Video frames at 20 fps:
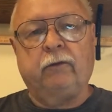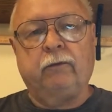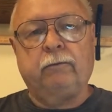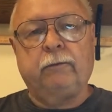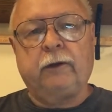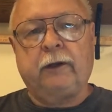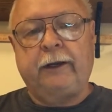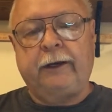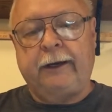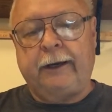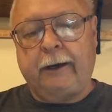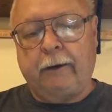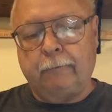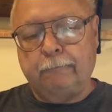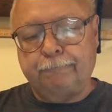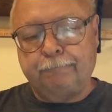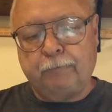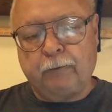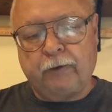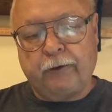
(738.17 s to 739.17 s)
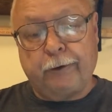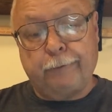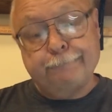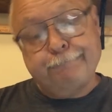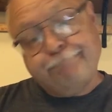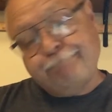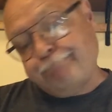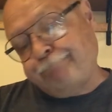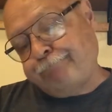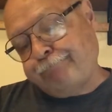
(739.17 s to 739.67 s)
cleaned out. So,
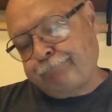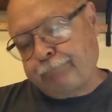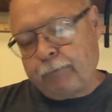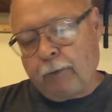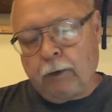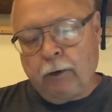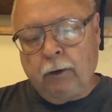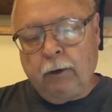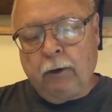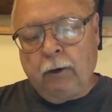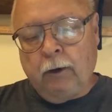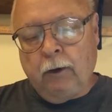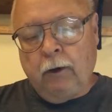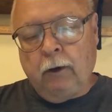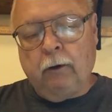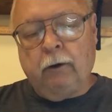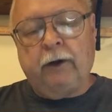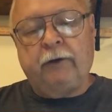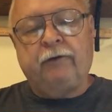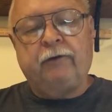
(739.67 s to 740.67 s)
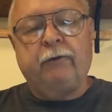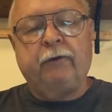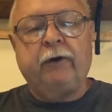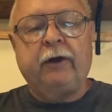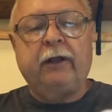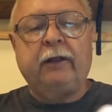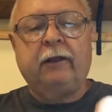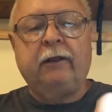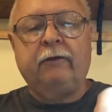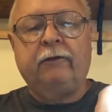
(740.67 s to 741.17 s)
all right, so we
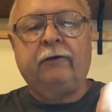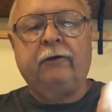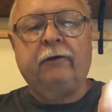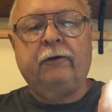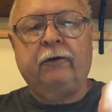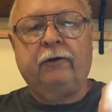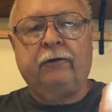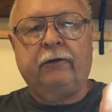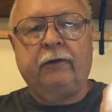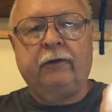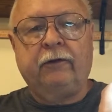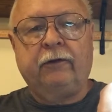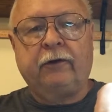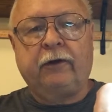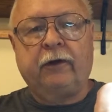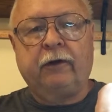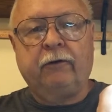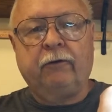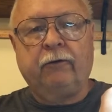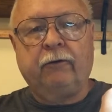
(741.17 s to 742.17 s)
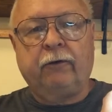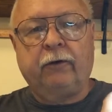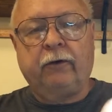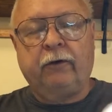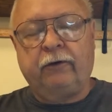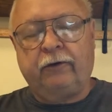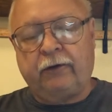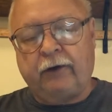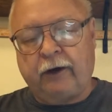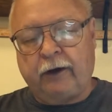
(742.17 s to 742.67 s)
got this here. You see this kind of growing on
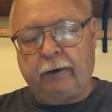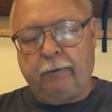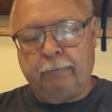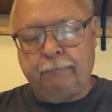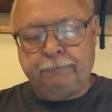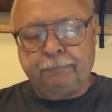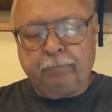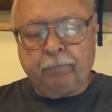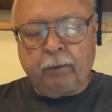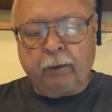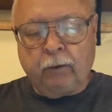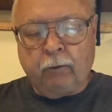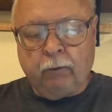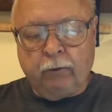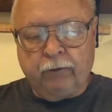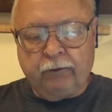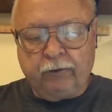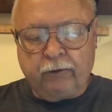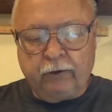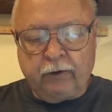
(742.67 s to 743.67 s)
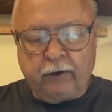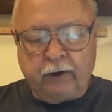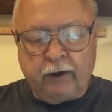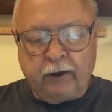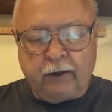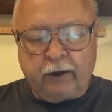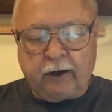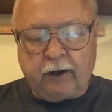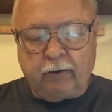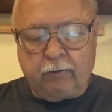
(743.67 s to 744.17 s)
the side. We're just going to
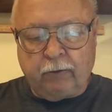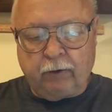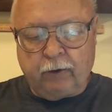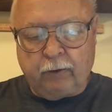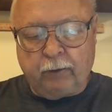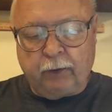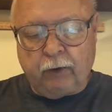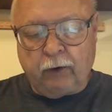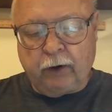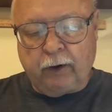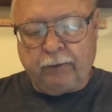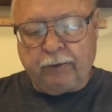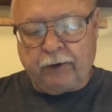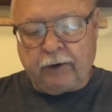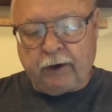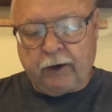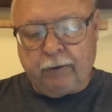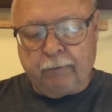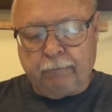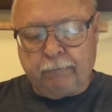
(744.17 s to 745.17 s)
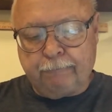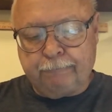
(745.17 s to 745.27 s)
take that, and we're going to pull it up tight